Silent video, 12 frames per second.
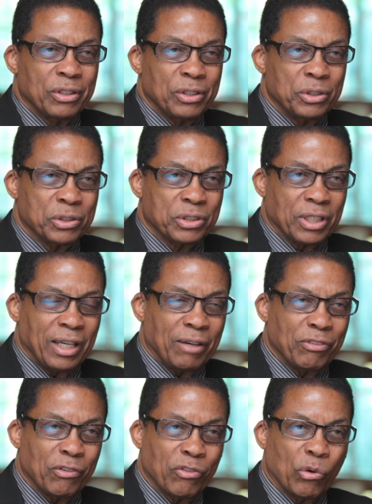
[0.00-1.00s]
used to
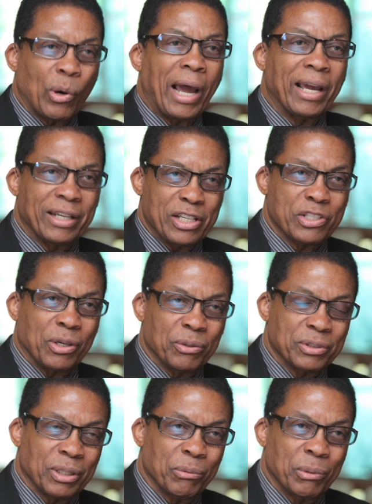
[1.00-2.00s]
have a variety
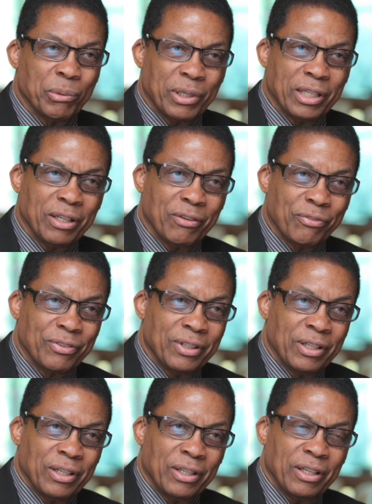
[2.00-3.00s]
show that we would give
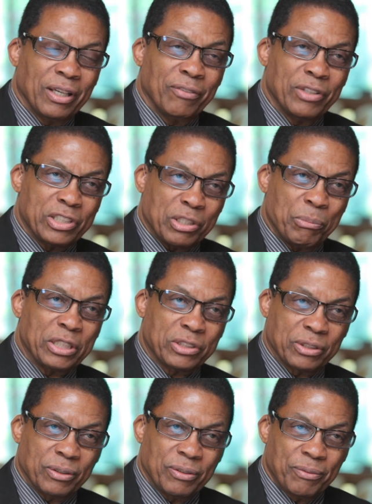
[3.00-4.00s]
every
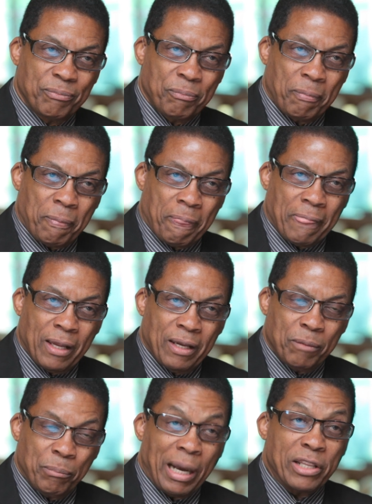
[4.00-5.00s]
semester
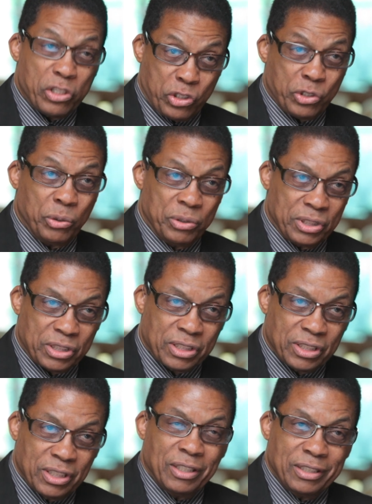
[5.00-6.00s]
by the students.